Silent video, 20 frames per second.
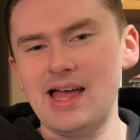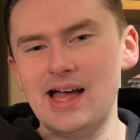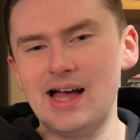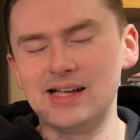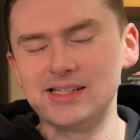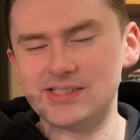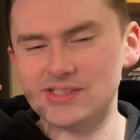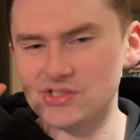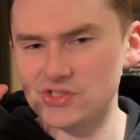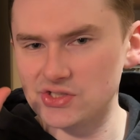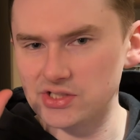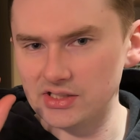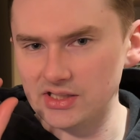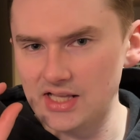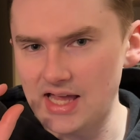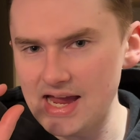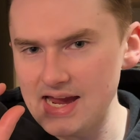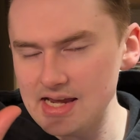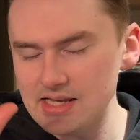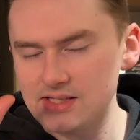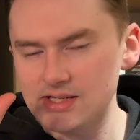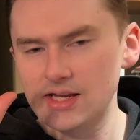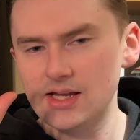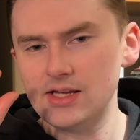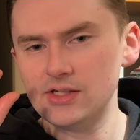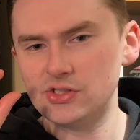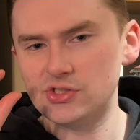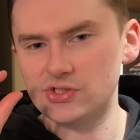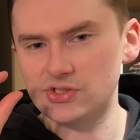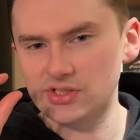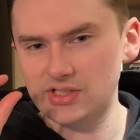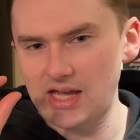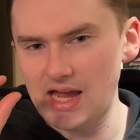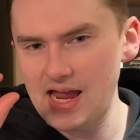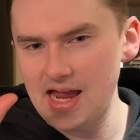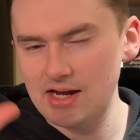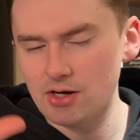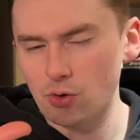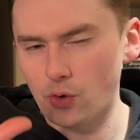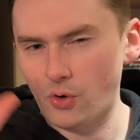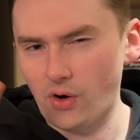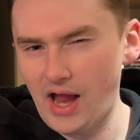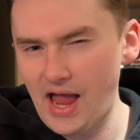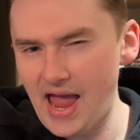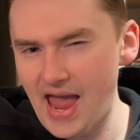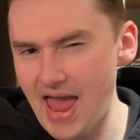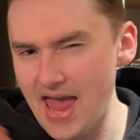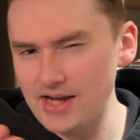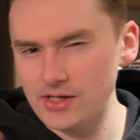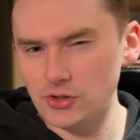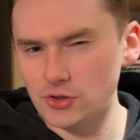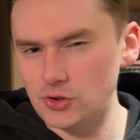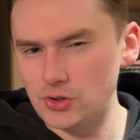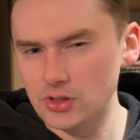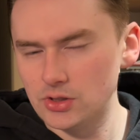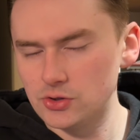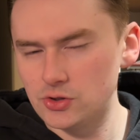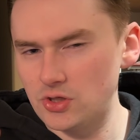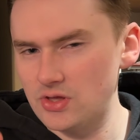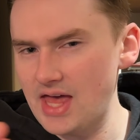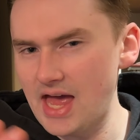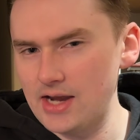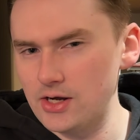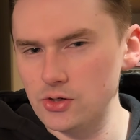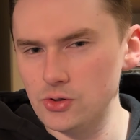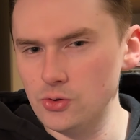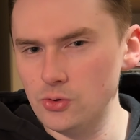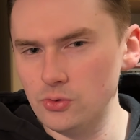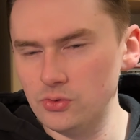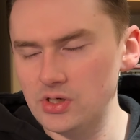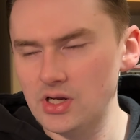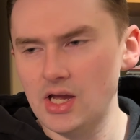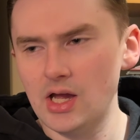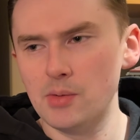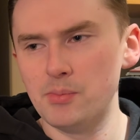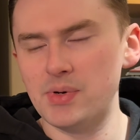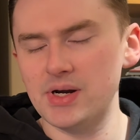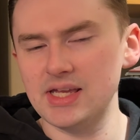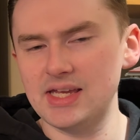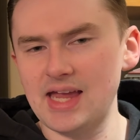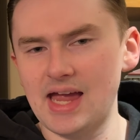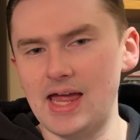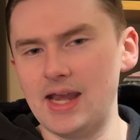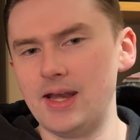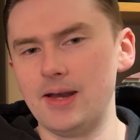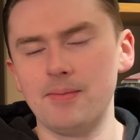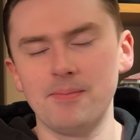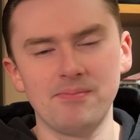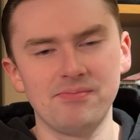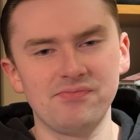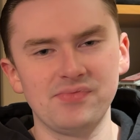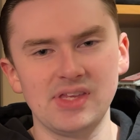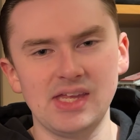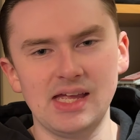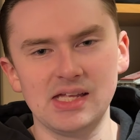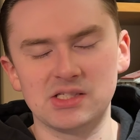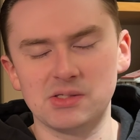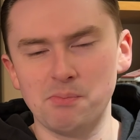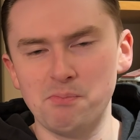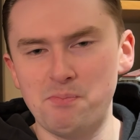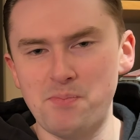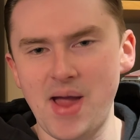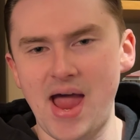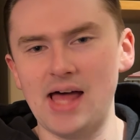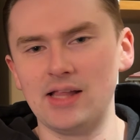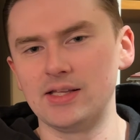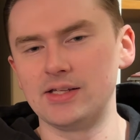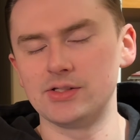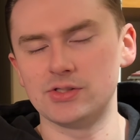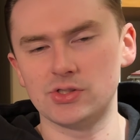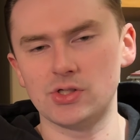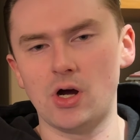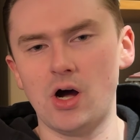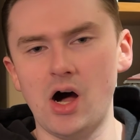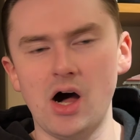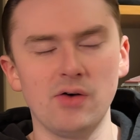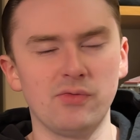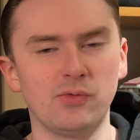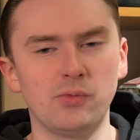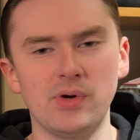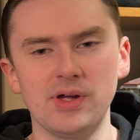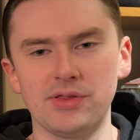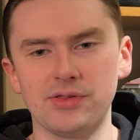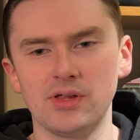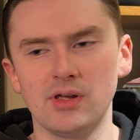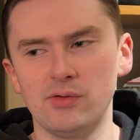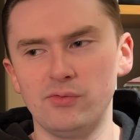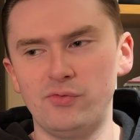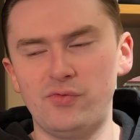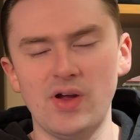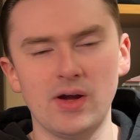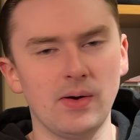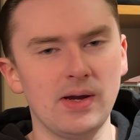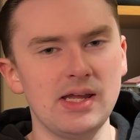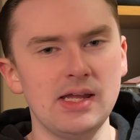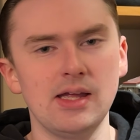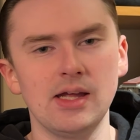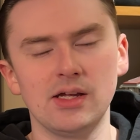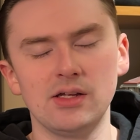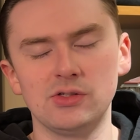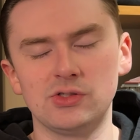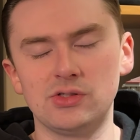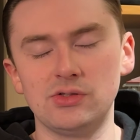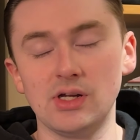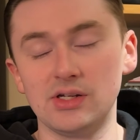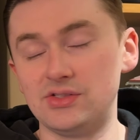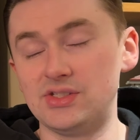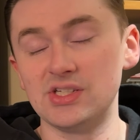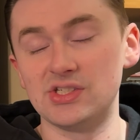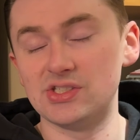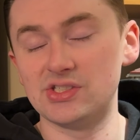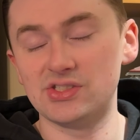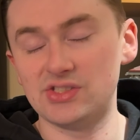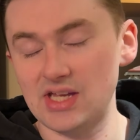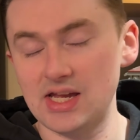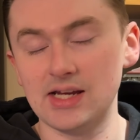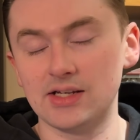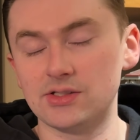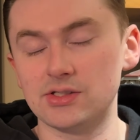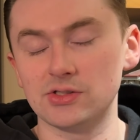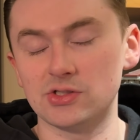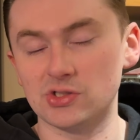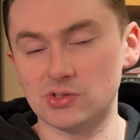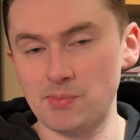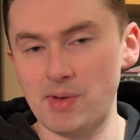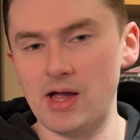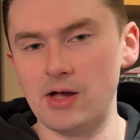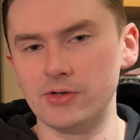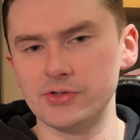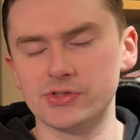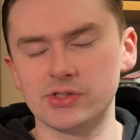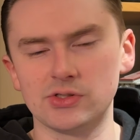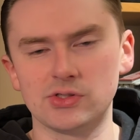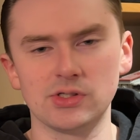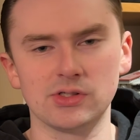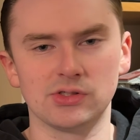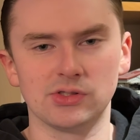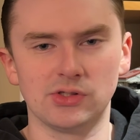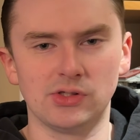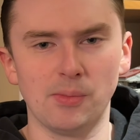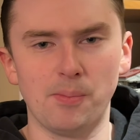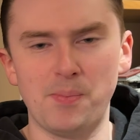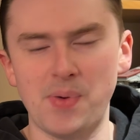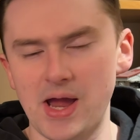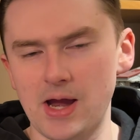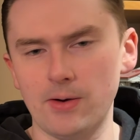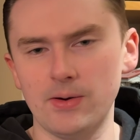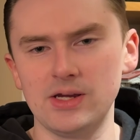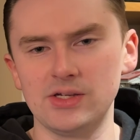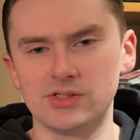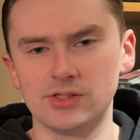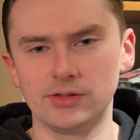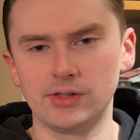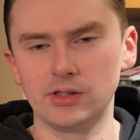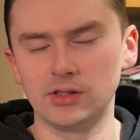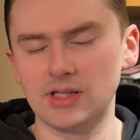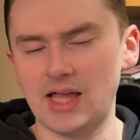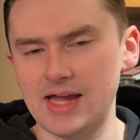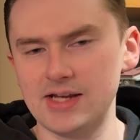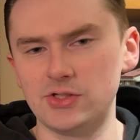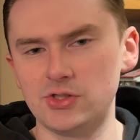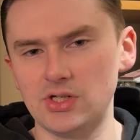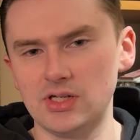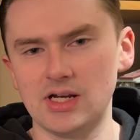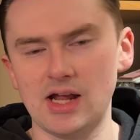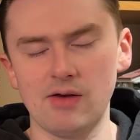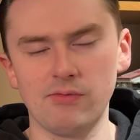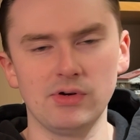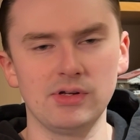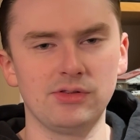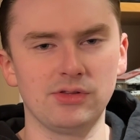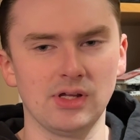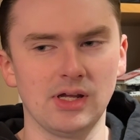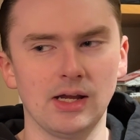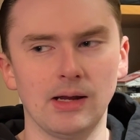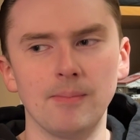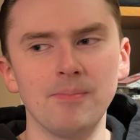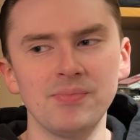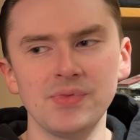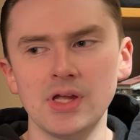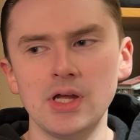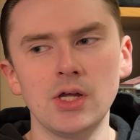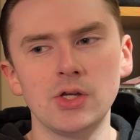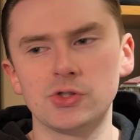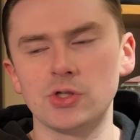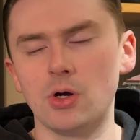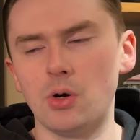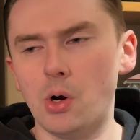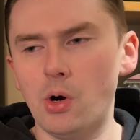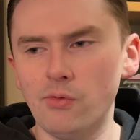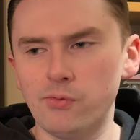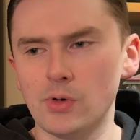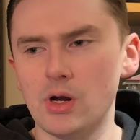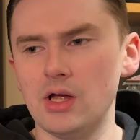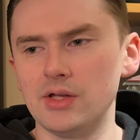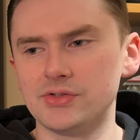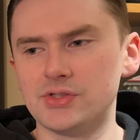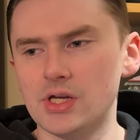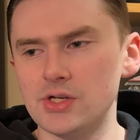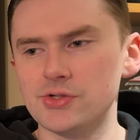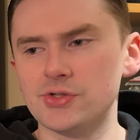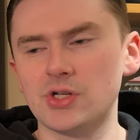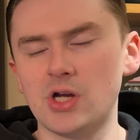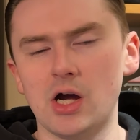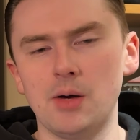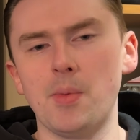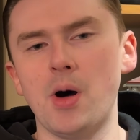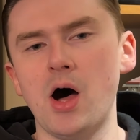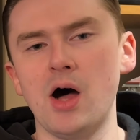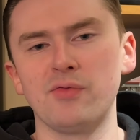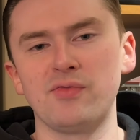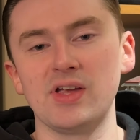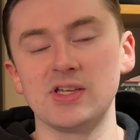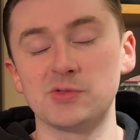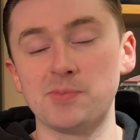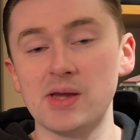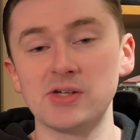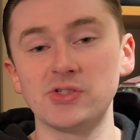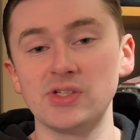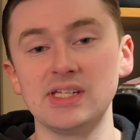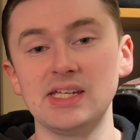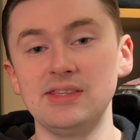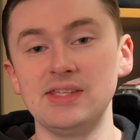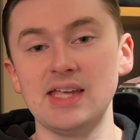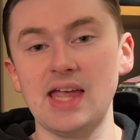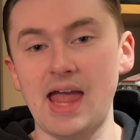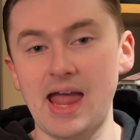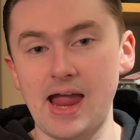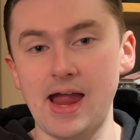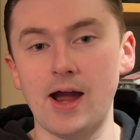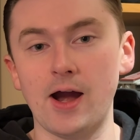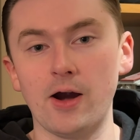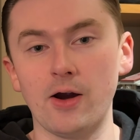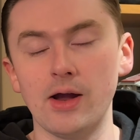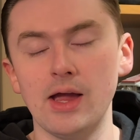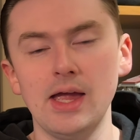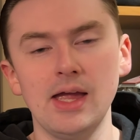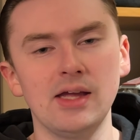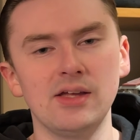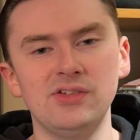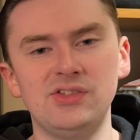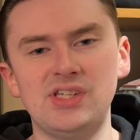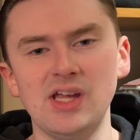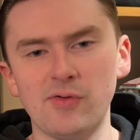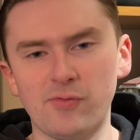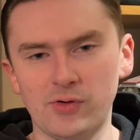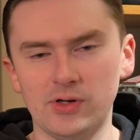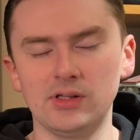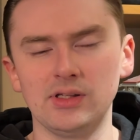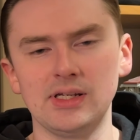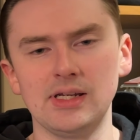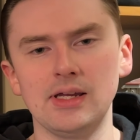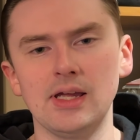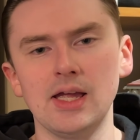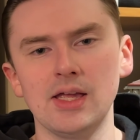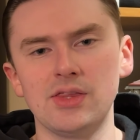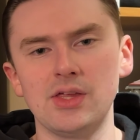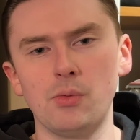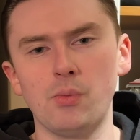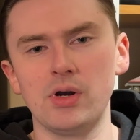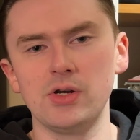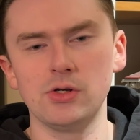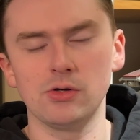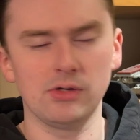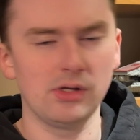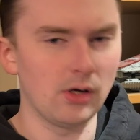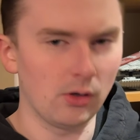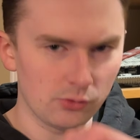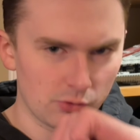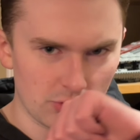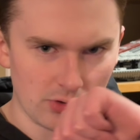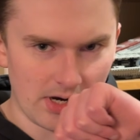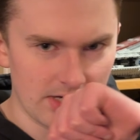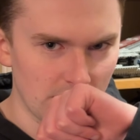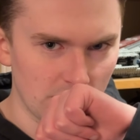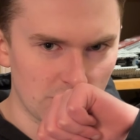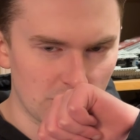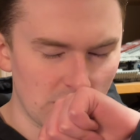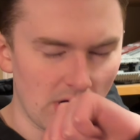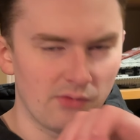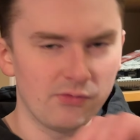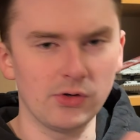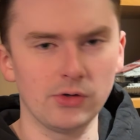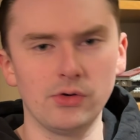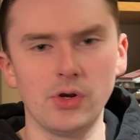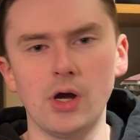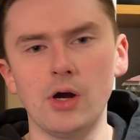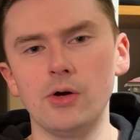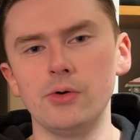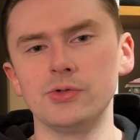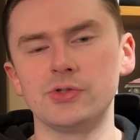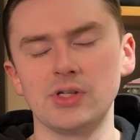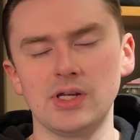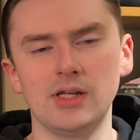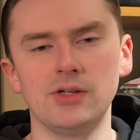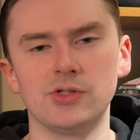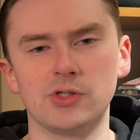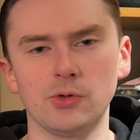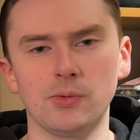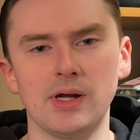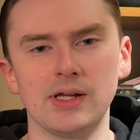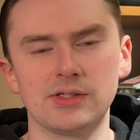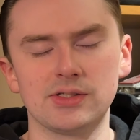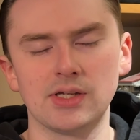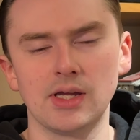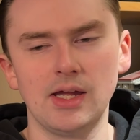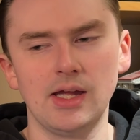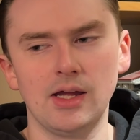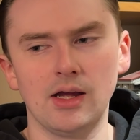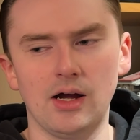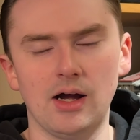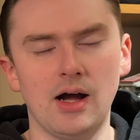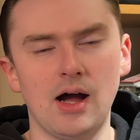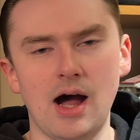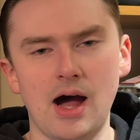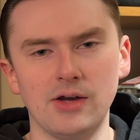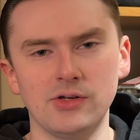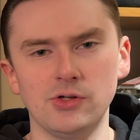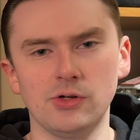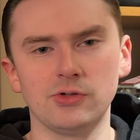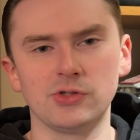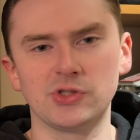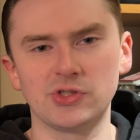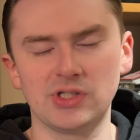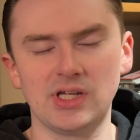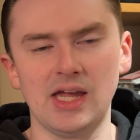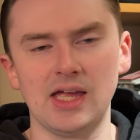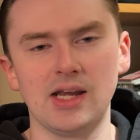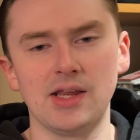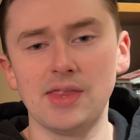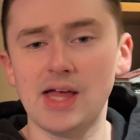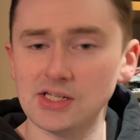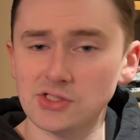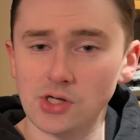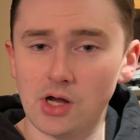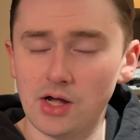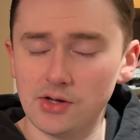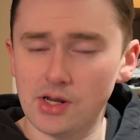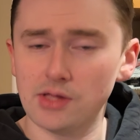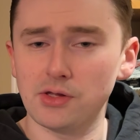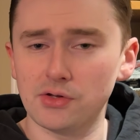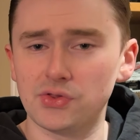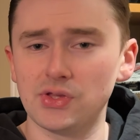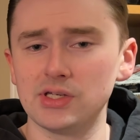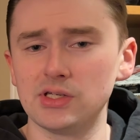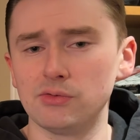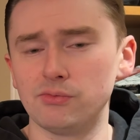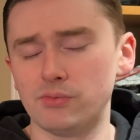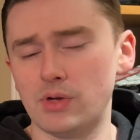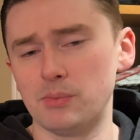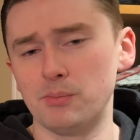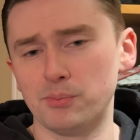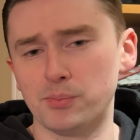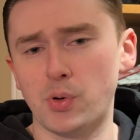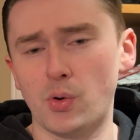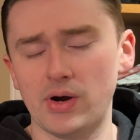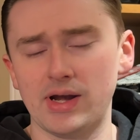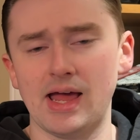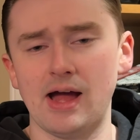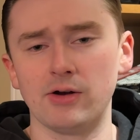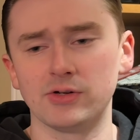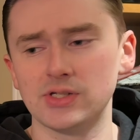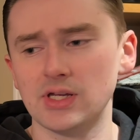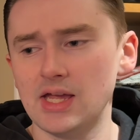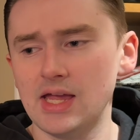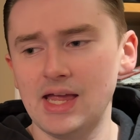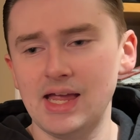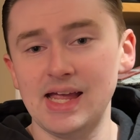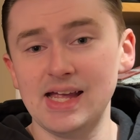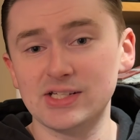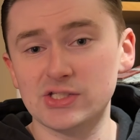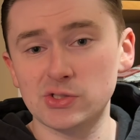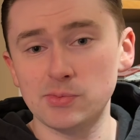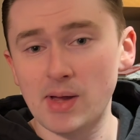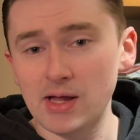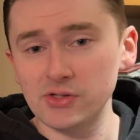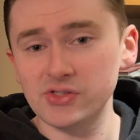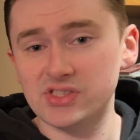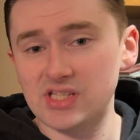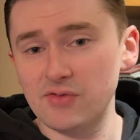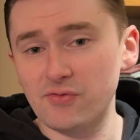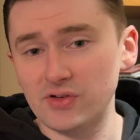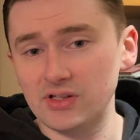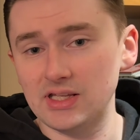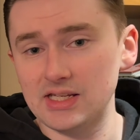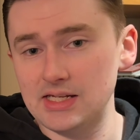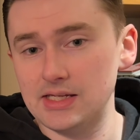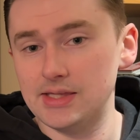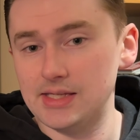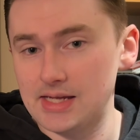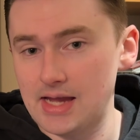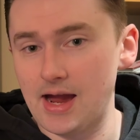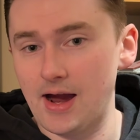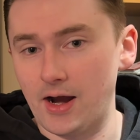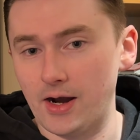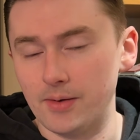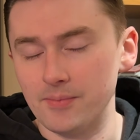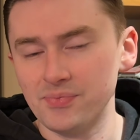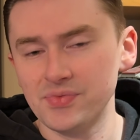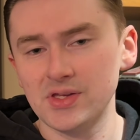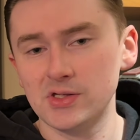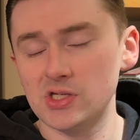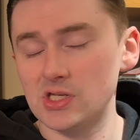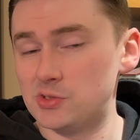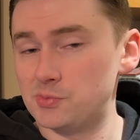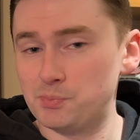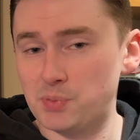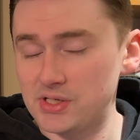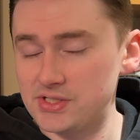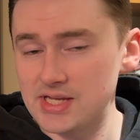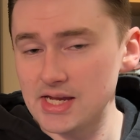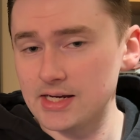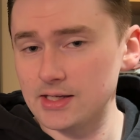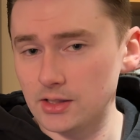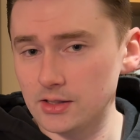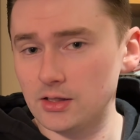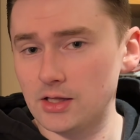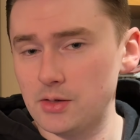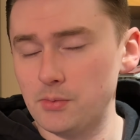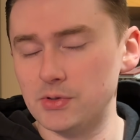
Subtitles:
a slight skank or edge to that oud, but again, it's balanced off with very distinct smells such as the berries and the lychee and everything. So overall, it does come off, especially in the air, differently than when you're trying to shove your nose into it on your skin. And that's another thing to point out. It smells differently in the air, particularly